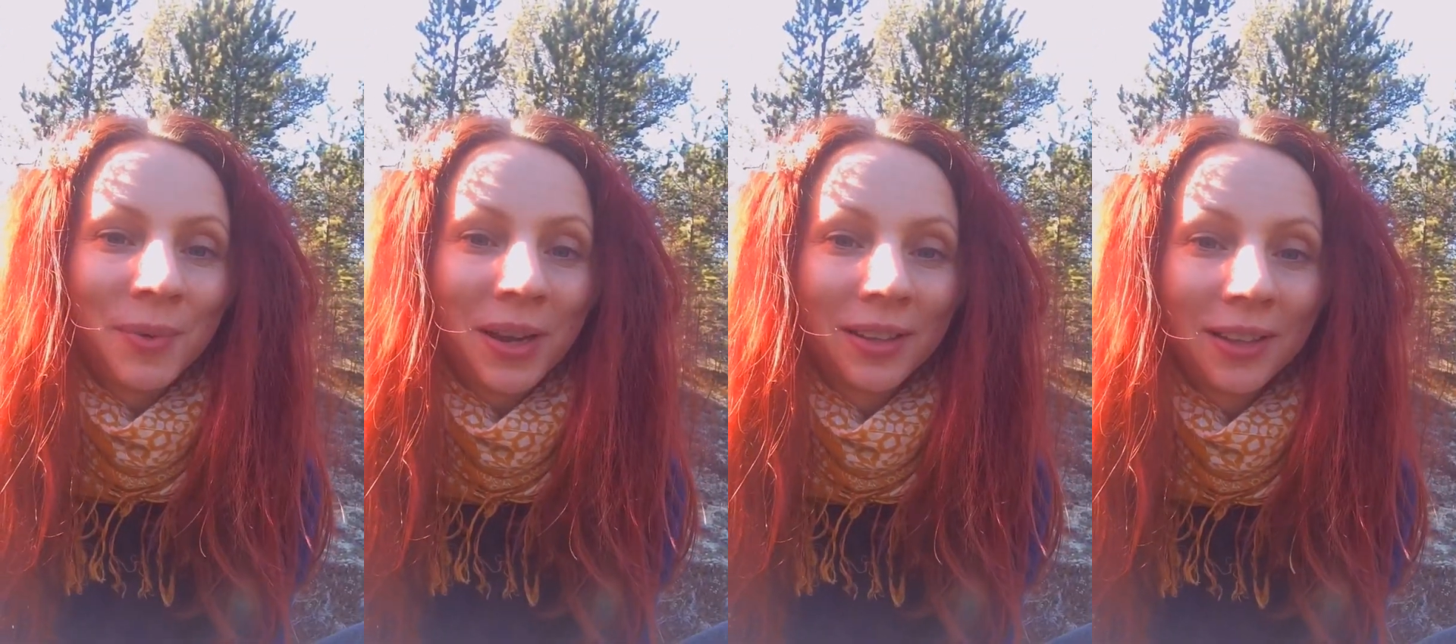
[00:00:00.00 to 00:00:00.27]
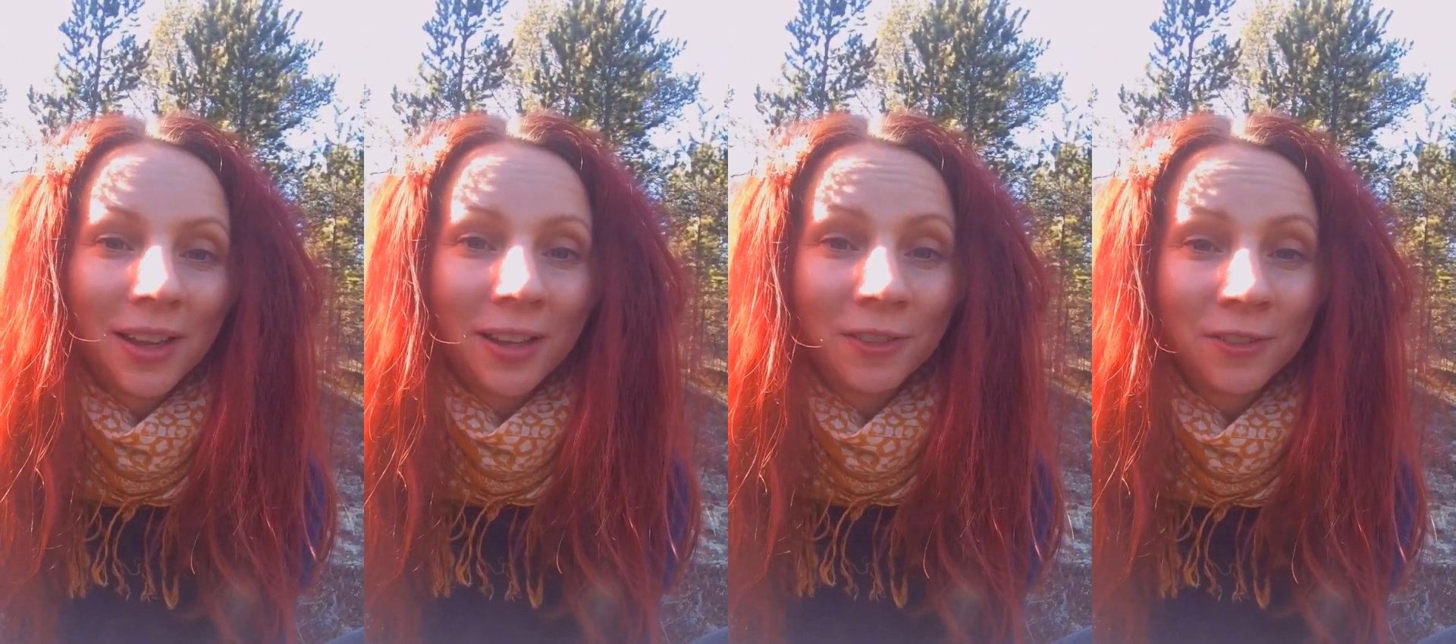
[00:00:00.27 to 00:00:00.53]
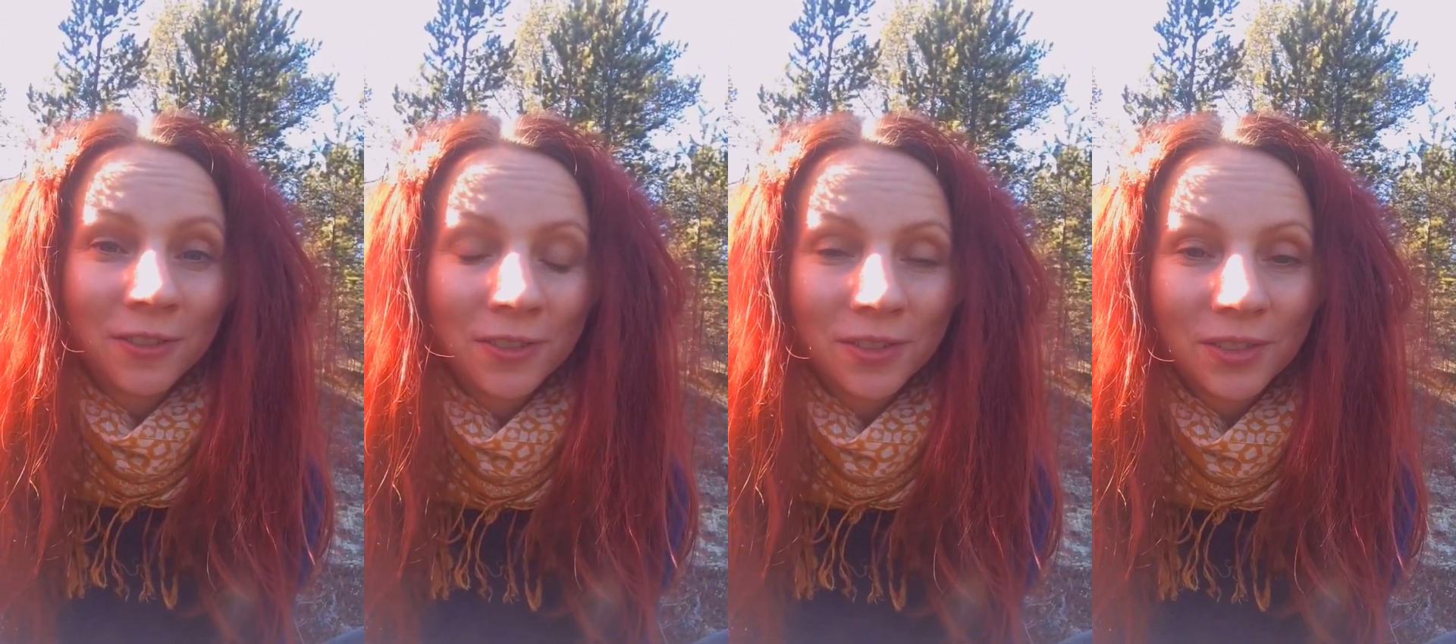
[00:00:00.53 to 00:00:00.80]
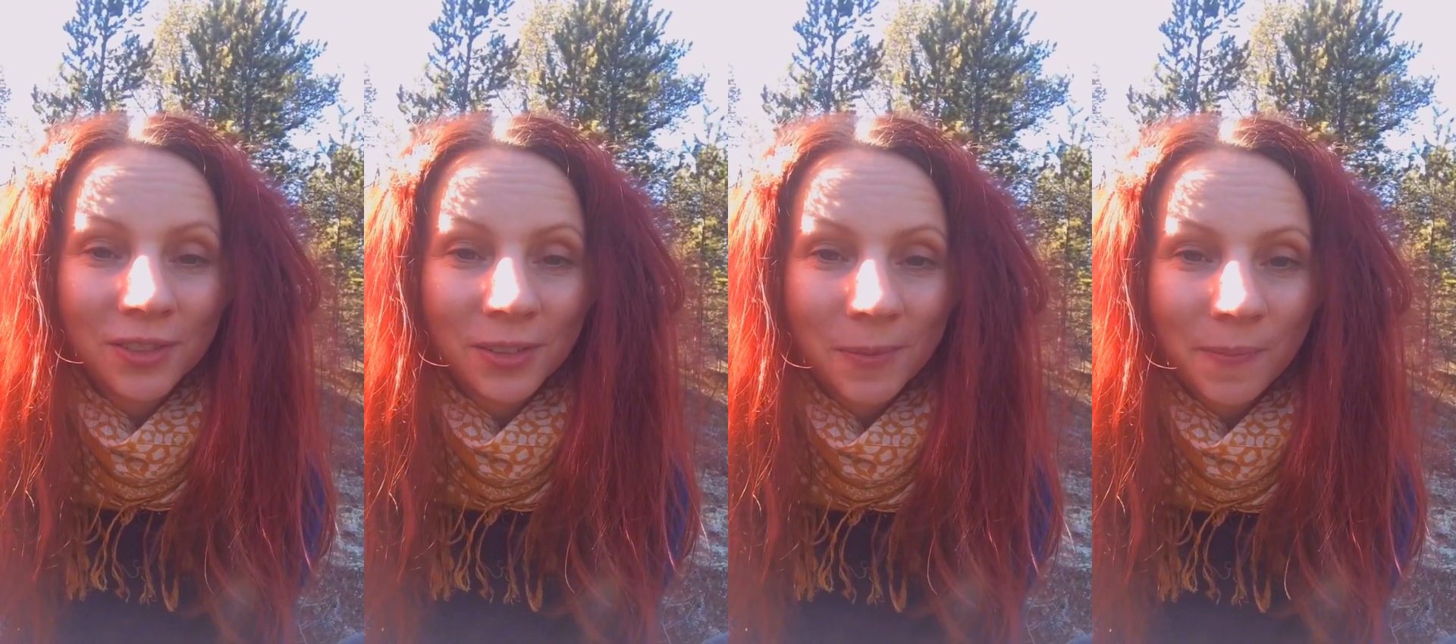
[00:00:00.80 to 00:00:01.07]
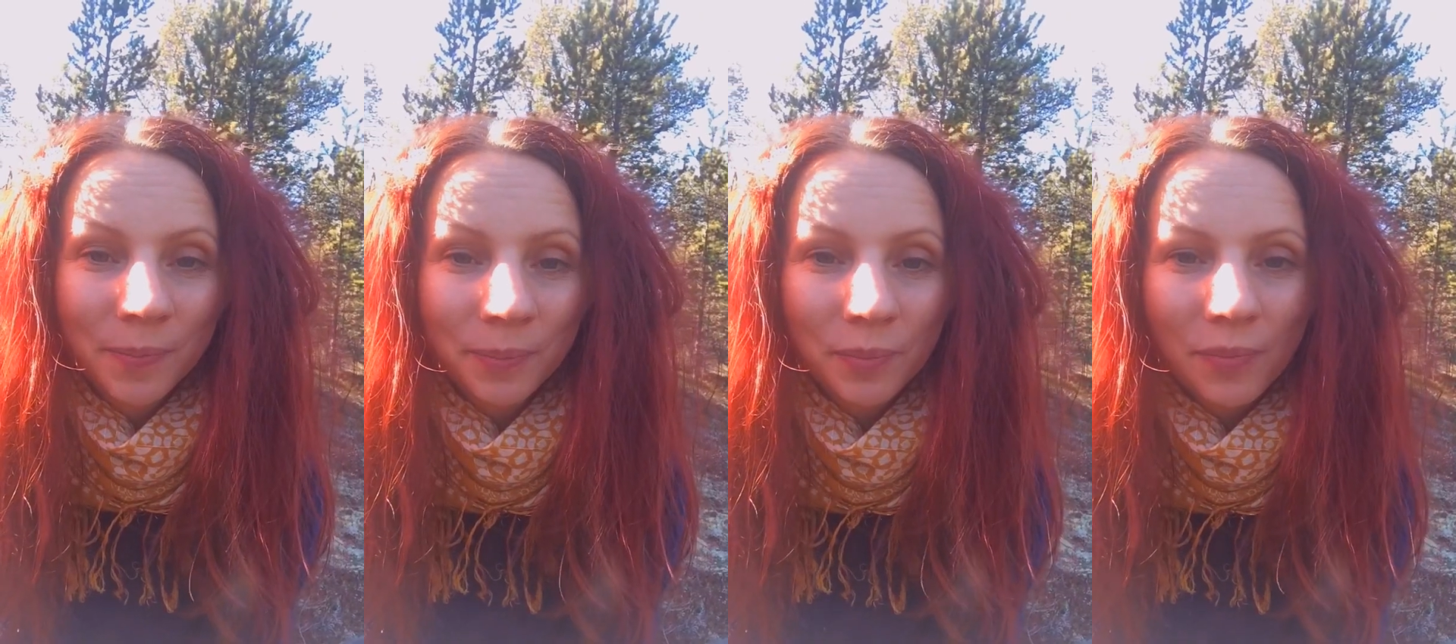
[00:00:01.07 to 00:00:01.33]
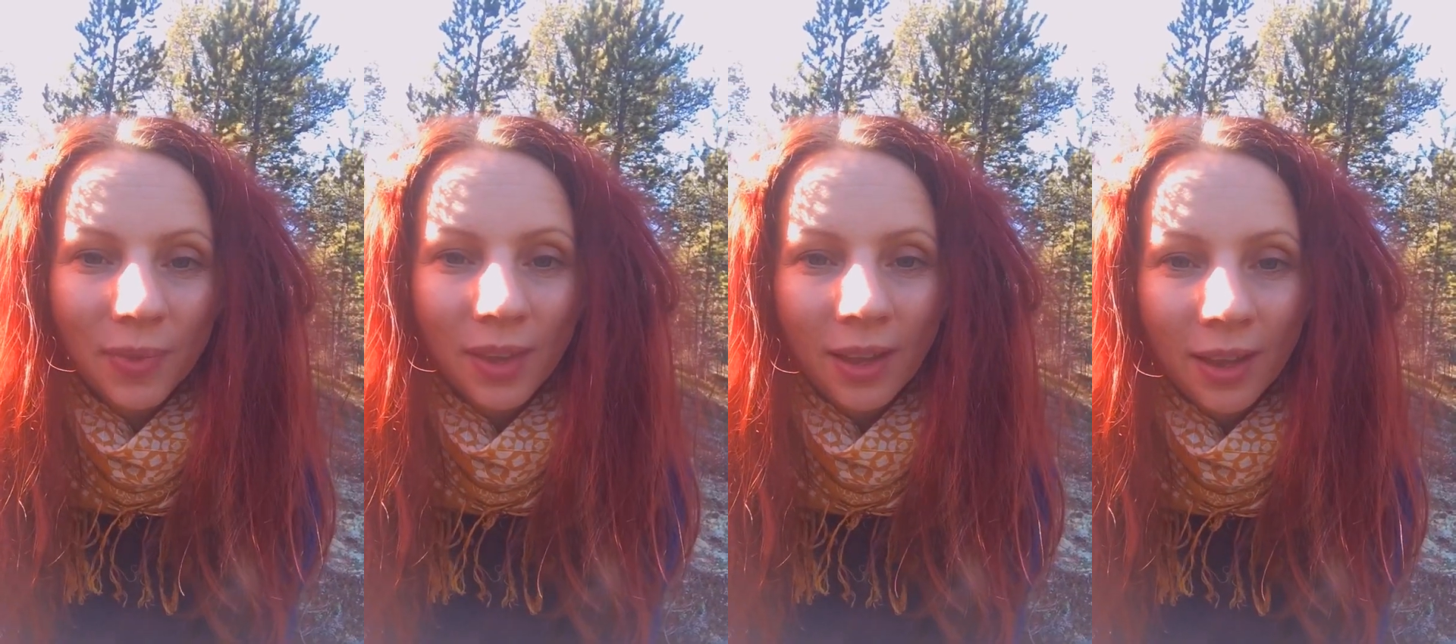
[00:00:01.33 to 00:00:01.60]
my life,
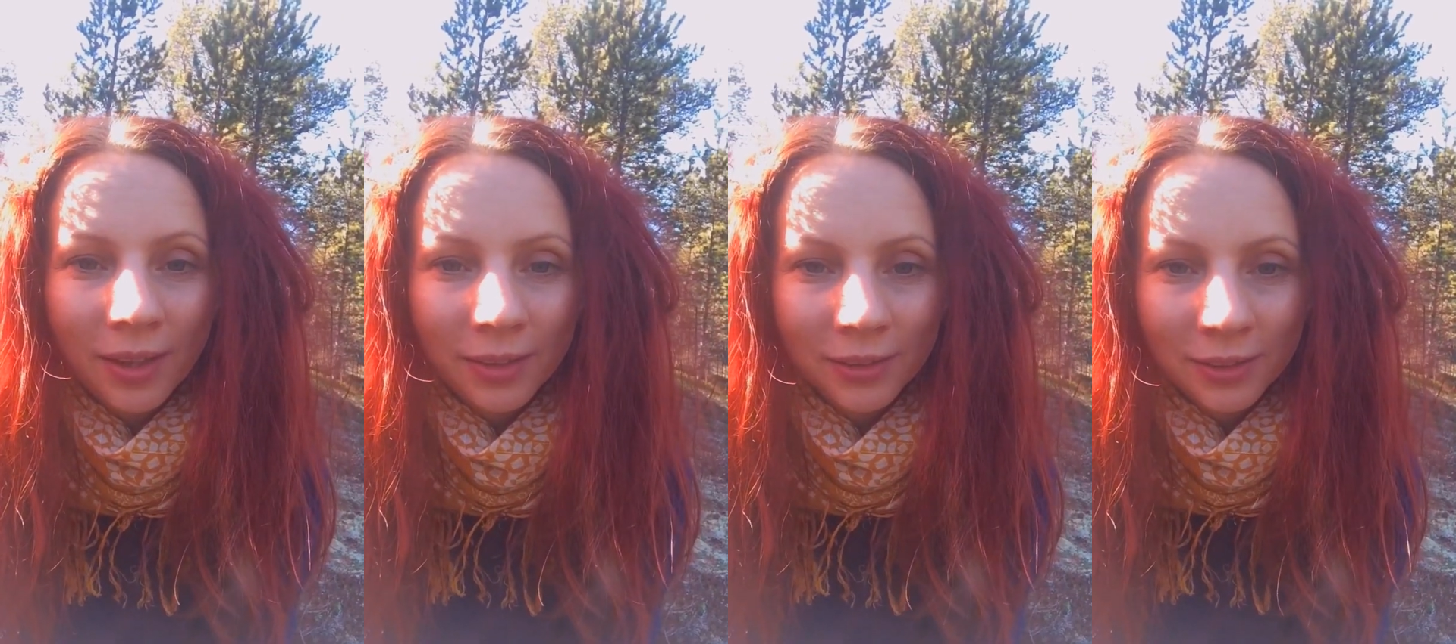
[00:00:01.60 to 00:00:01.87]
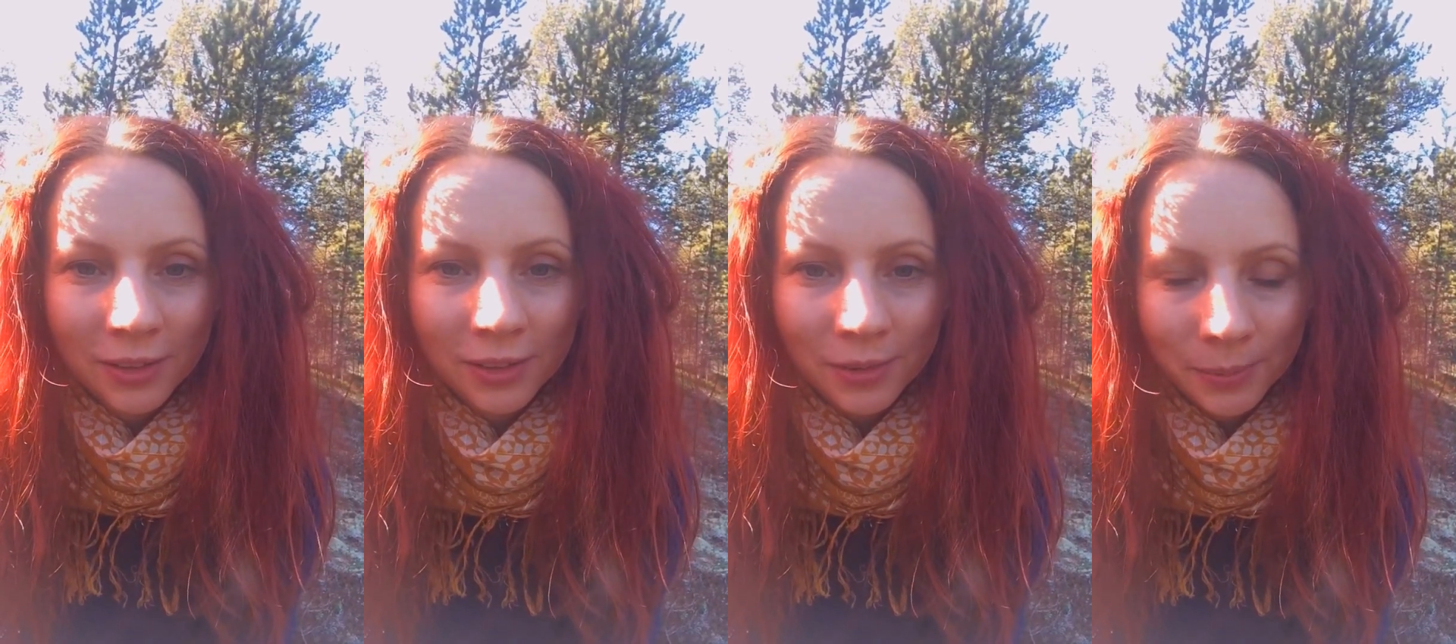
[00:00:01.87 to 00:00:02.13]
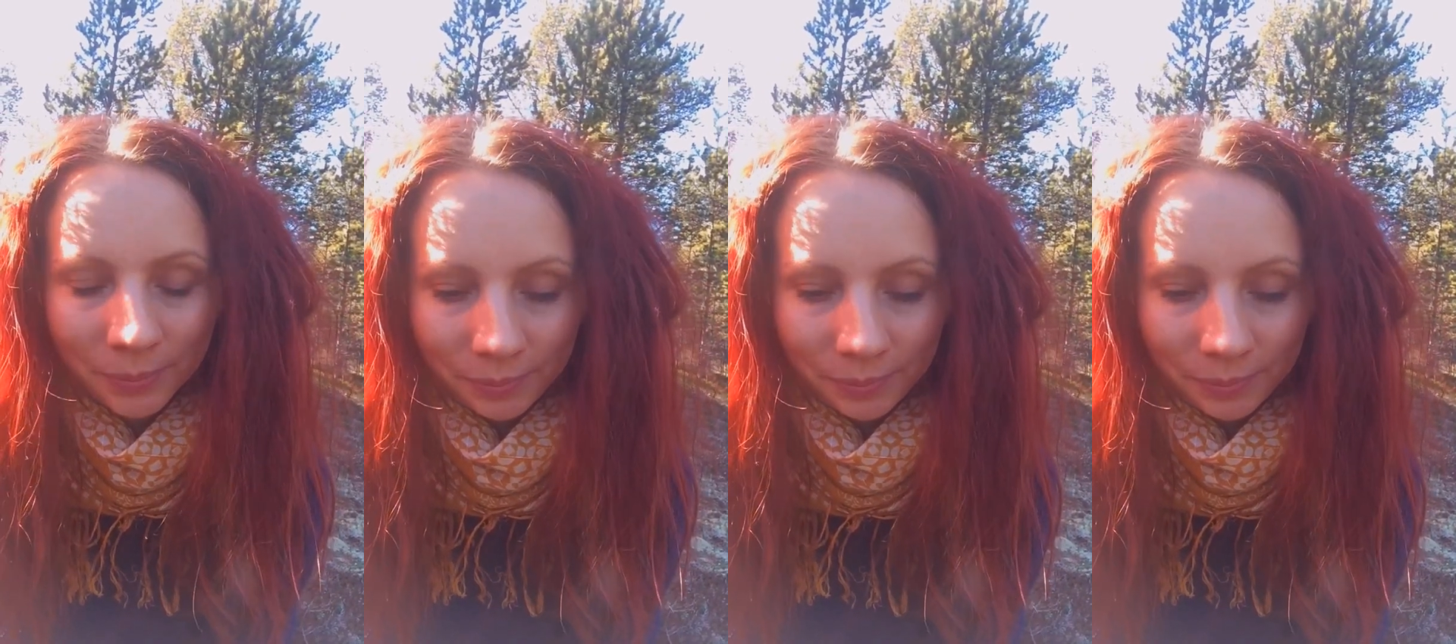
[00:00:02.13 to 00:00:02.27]
and